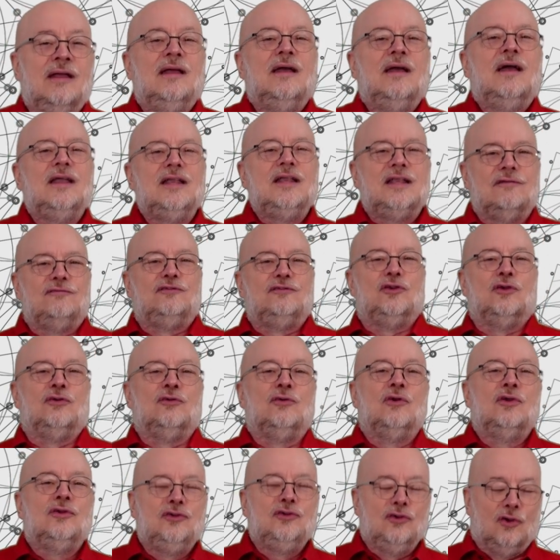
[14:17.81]
and give you
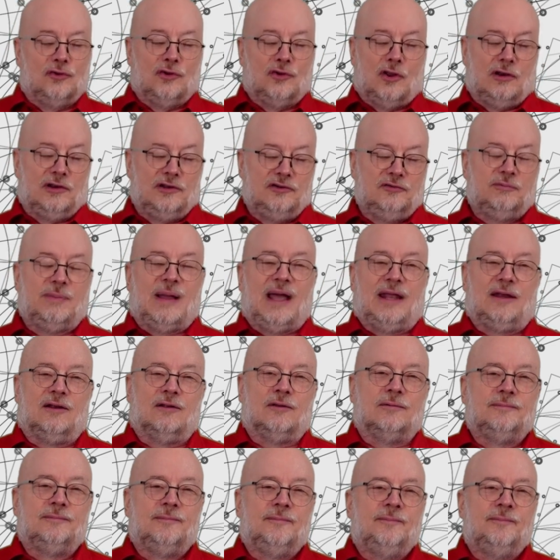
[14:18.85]
your knowledge panel.